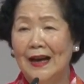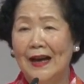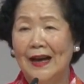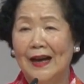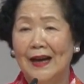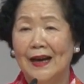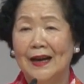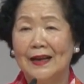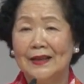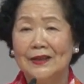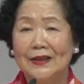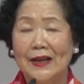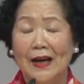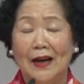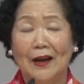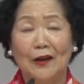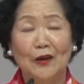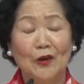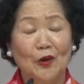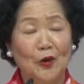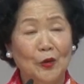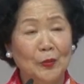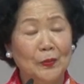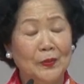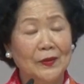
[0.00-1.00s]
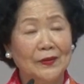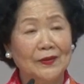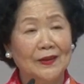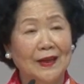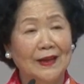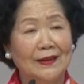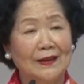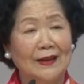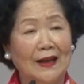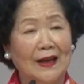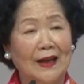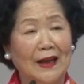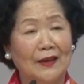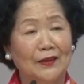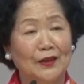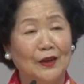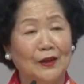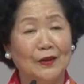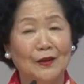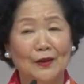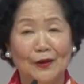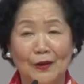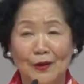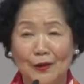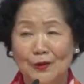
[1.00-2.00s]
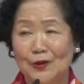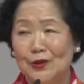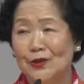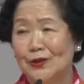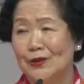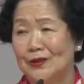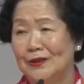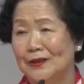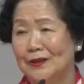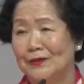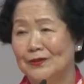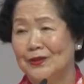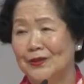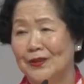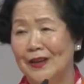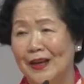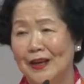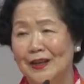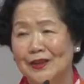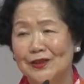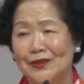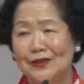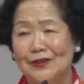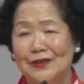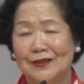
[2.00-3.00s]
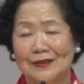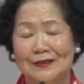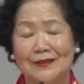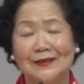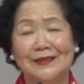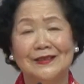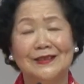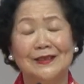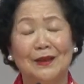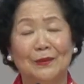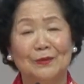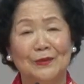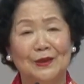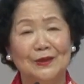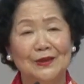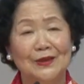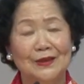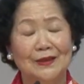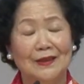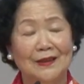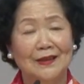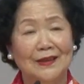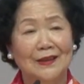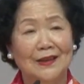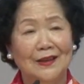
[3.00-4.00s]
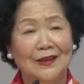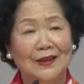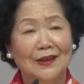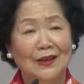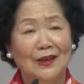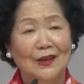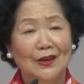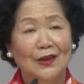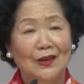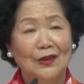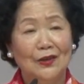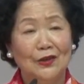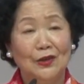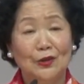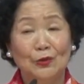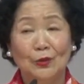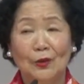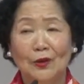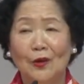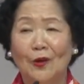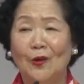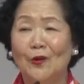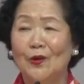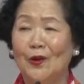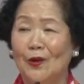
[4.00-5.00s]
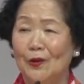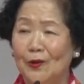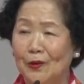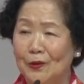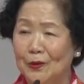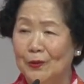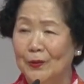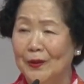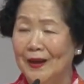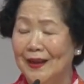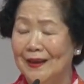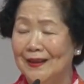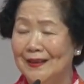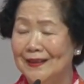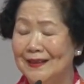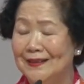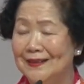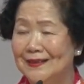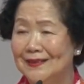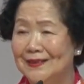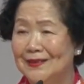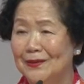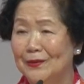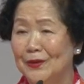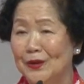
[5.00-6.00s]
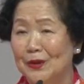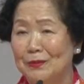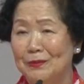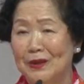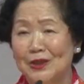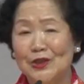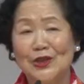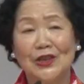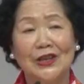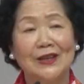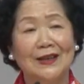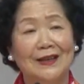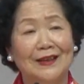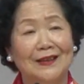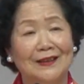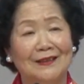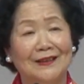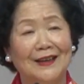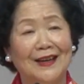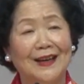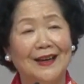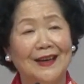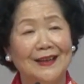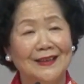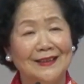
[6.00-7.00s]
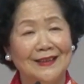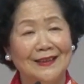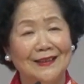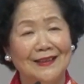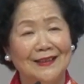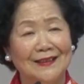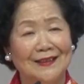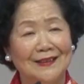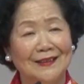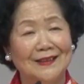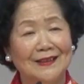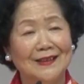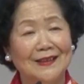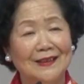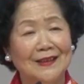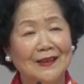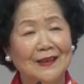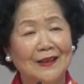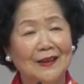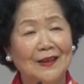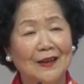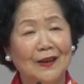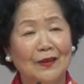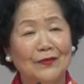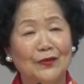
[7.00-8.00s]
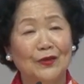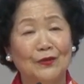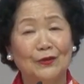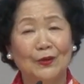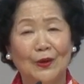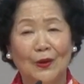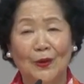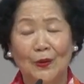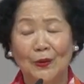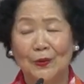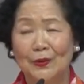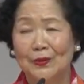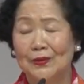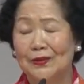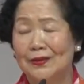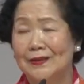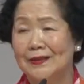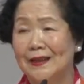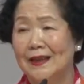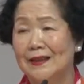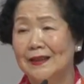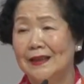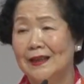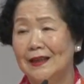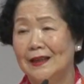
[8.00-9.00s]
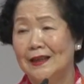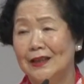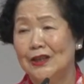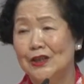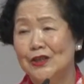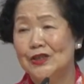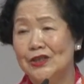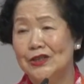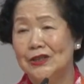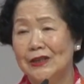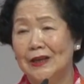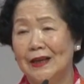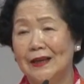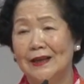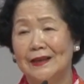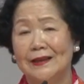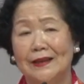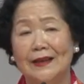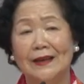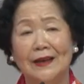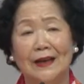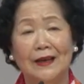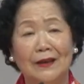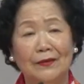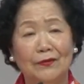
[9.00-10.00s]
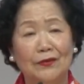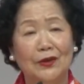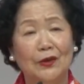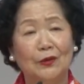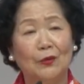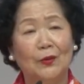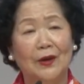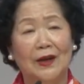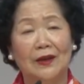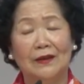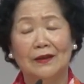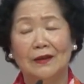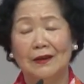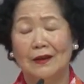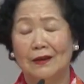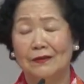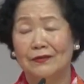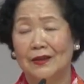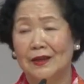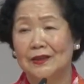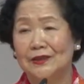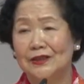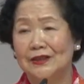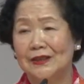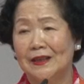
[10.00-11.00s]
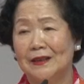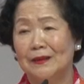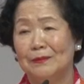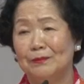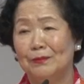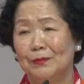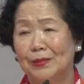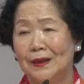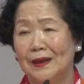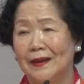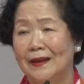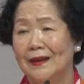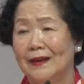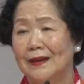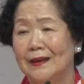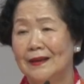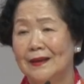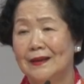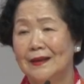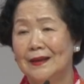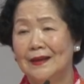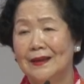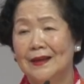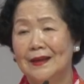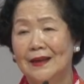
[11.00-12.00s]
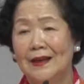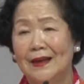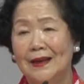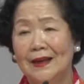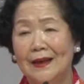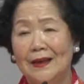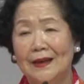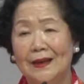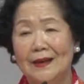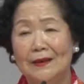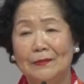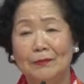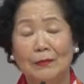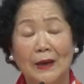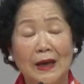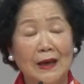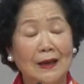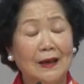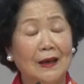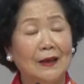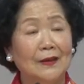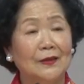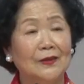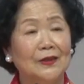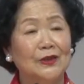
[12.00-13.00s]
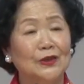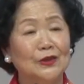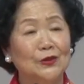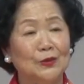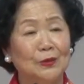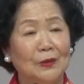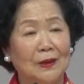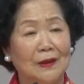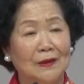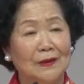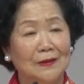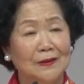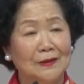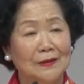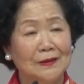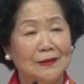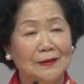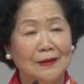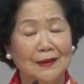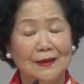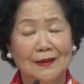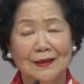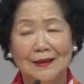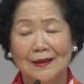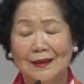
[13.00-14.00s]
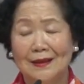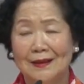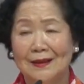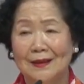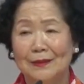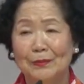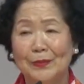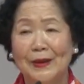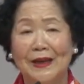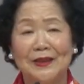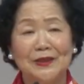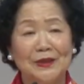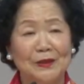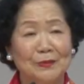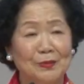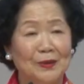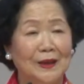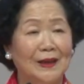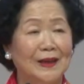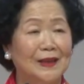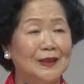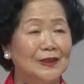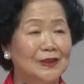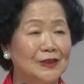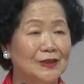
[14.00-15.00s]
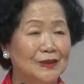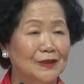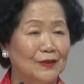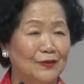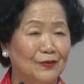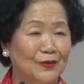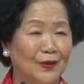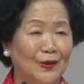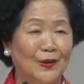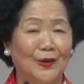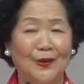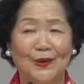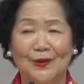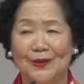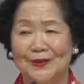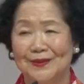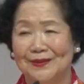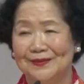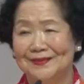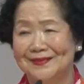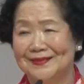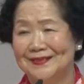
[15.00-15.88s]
and I hope that at the conclusion of today's summit, you will all go away with a much clearer idea of the role that each and every one of us can play in making this world a better place for all.